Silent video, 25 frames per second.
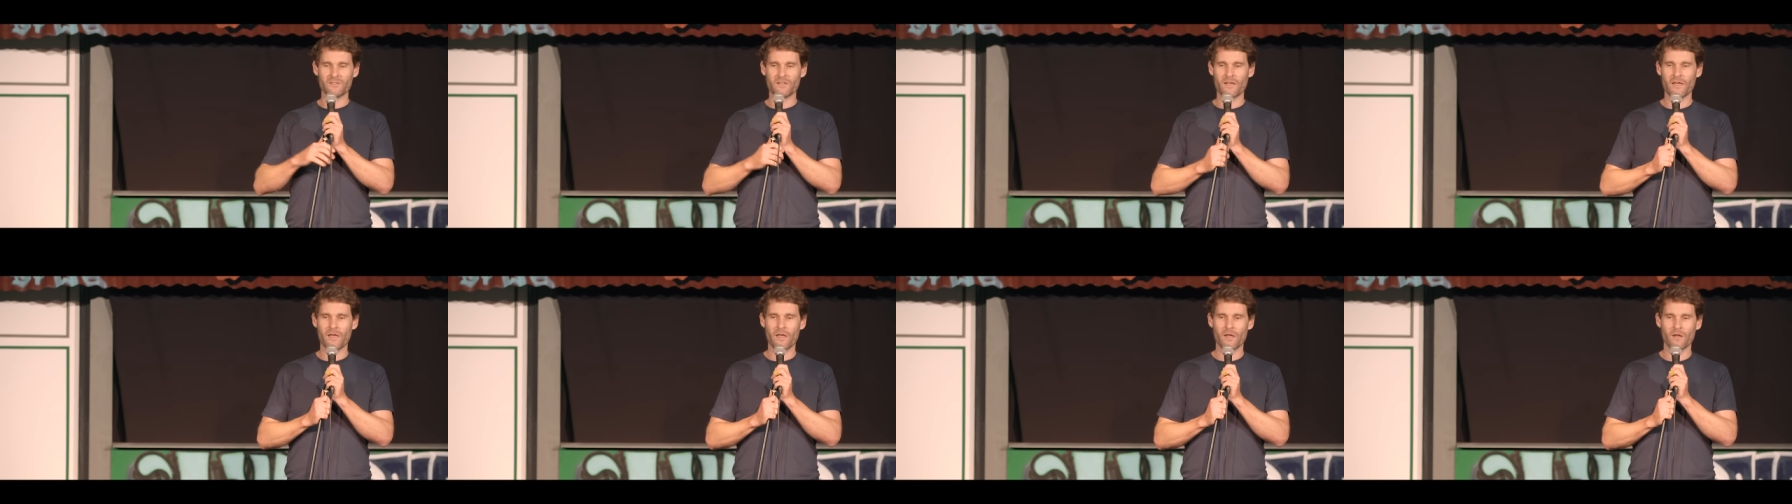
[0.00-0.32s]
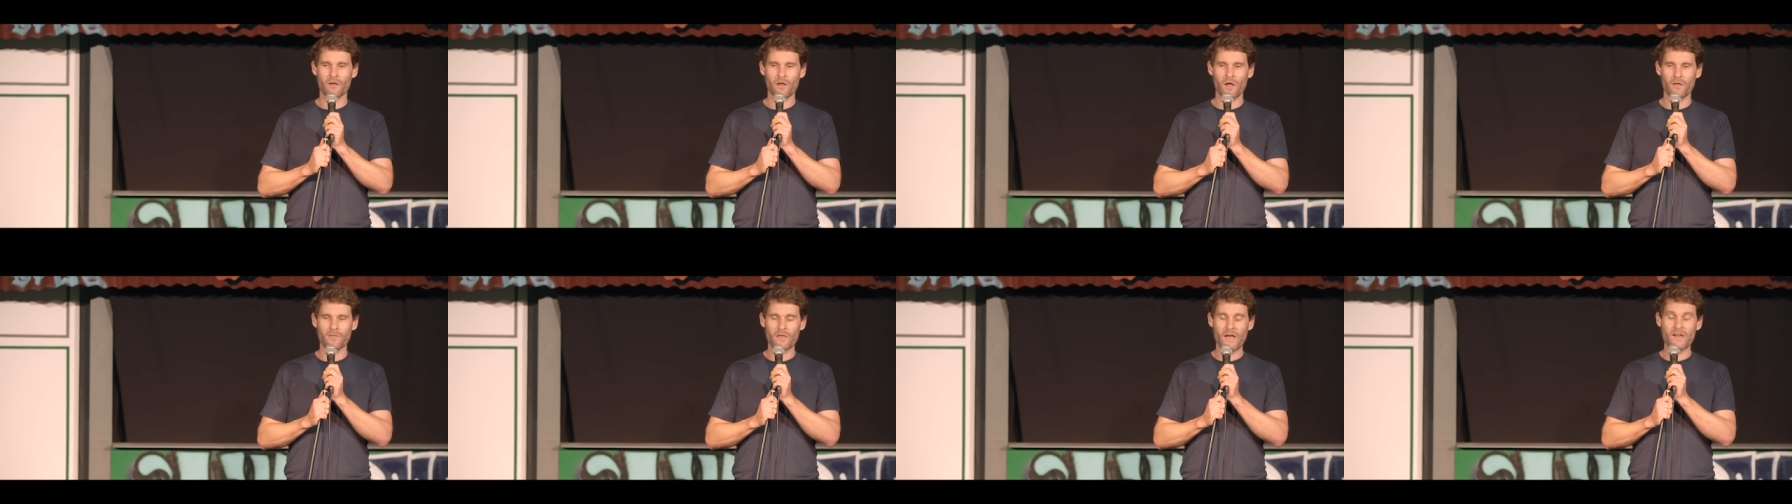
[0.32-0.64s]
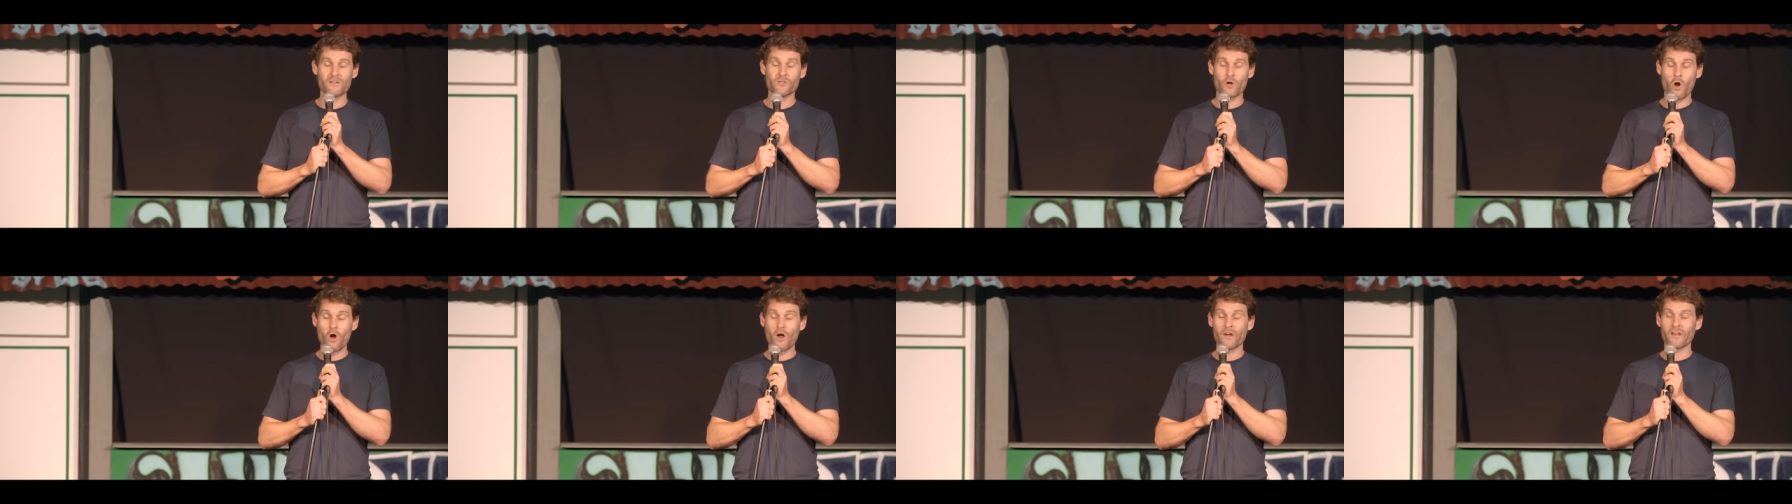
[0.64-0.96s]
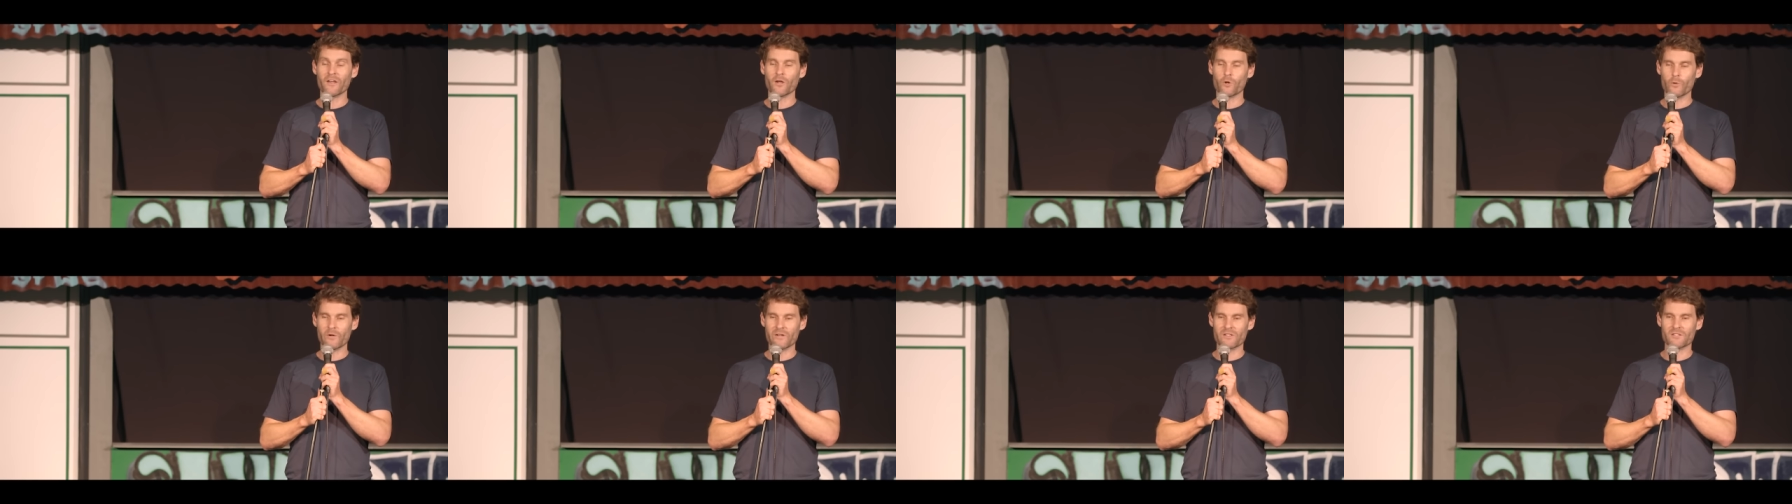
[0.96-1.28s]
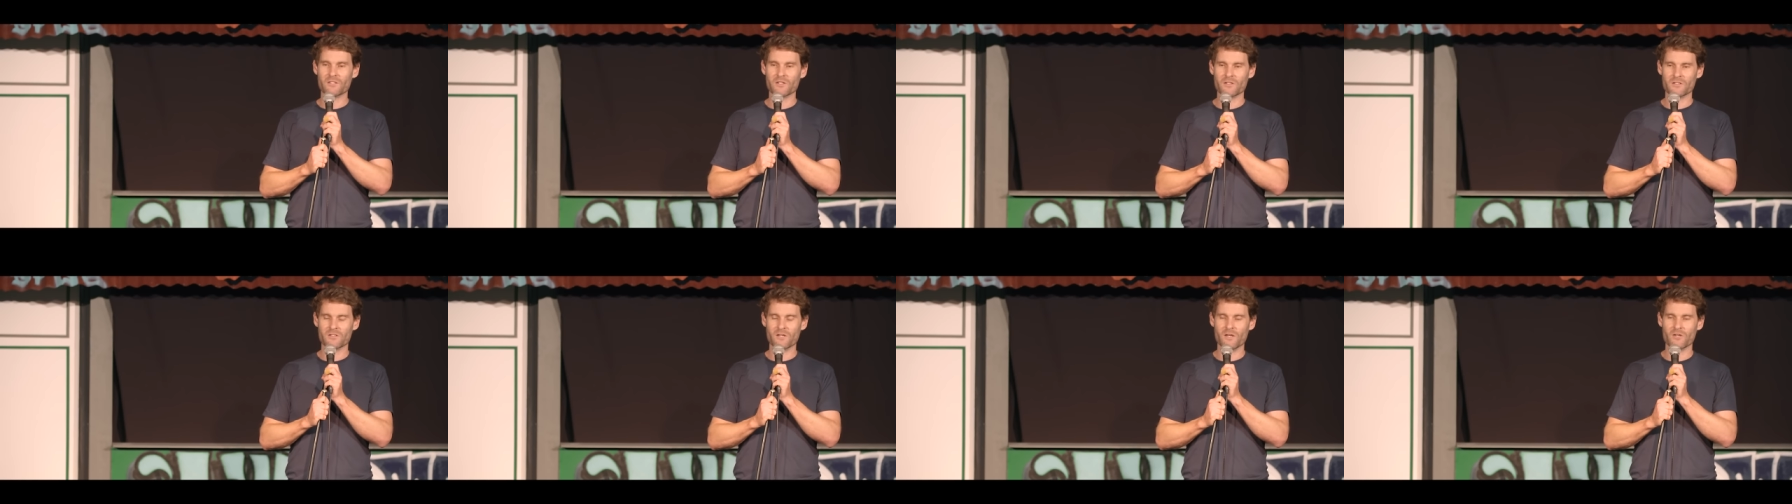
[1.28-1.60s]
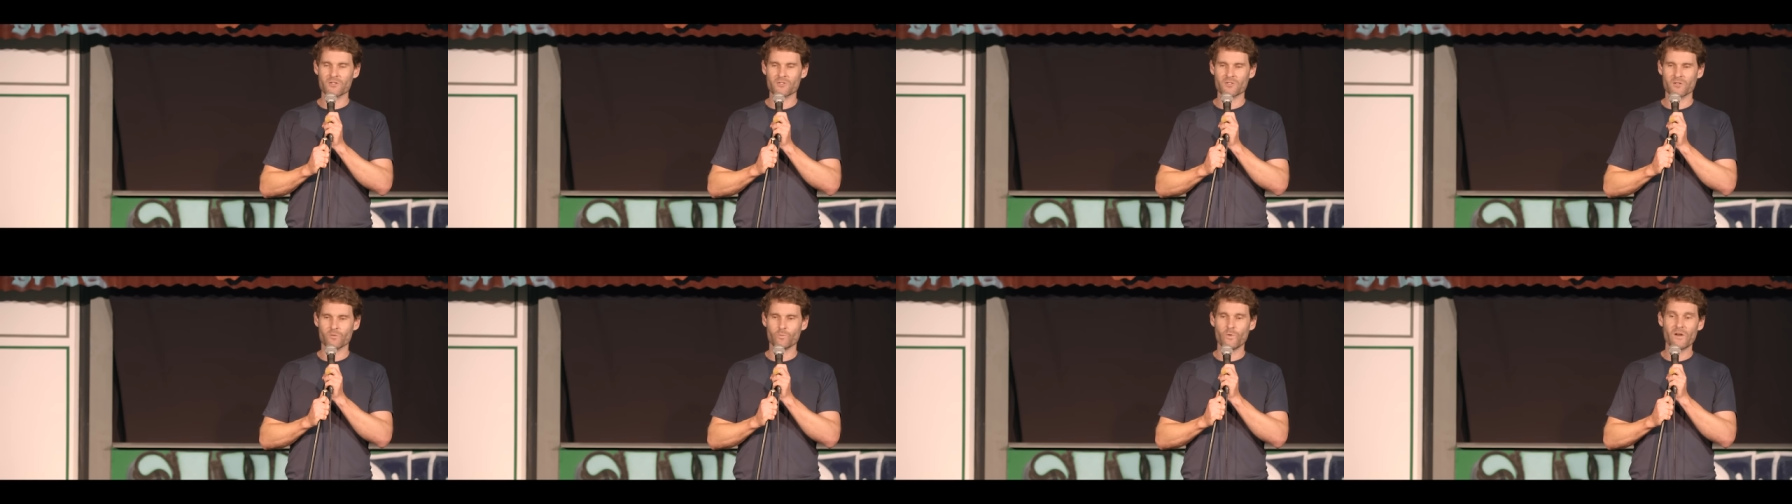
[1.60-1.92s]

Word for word: there, and they died in quick succession.